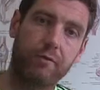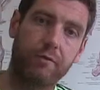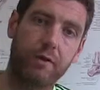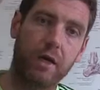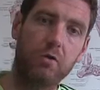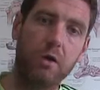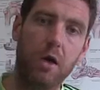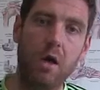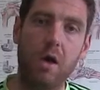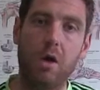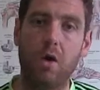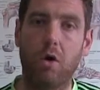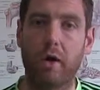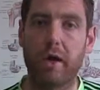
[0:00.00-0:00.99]
enough now.
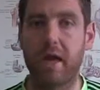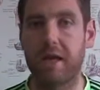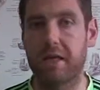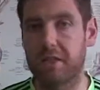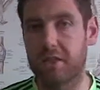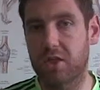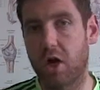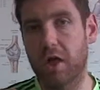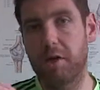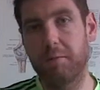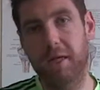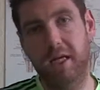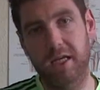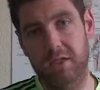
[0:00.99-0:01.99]
Okay, and the
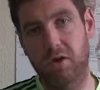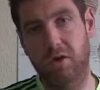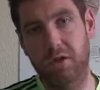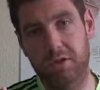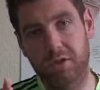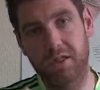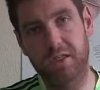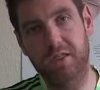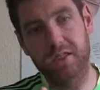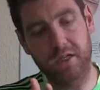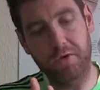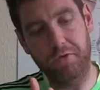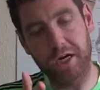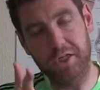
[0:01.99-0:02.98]
timing gets altered, and the
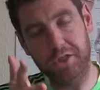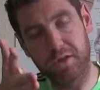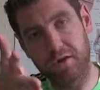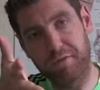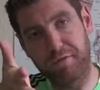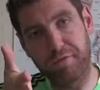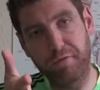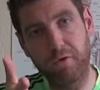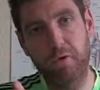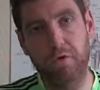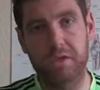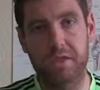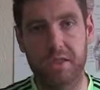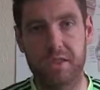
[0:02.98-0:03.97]
direction of the
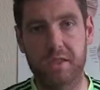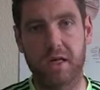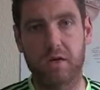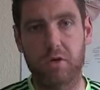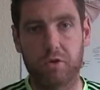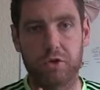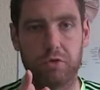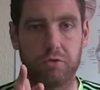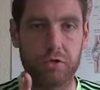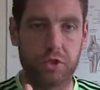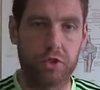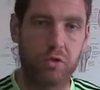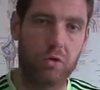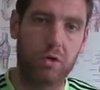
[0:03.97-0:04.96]
forces that go through the
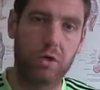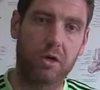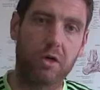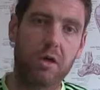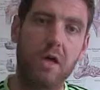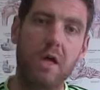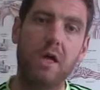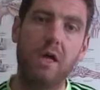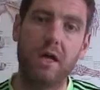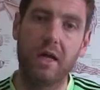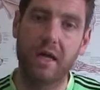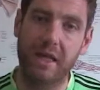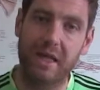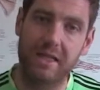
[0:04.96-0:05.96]
shoulder
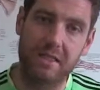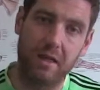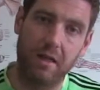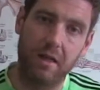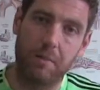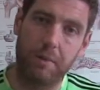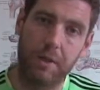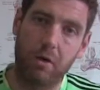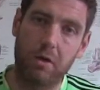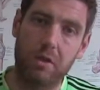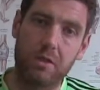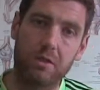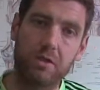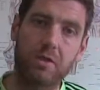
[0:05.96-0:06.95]
gets a little bit
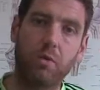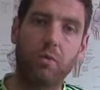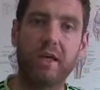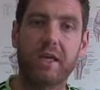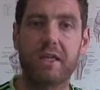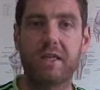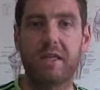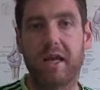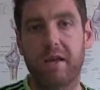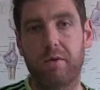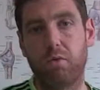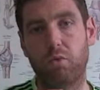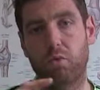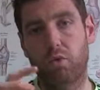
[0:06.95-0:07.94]
altered. We can
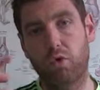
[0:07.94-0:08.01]
then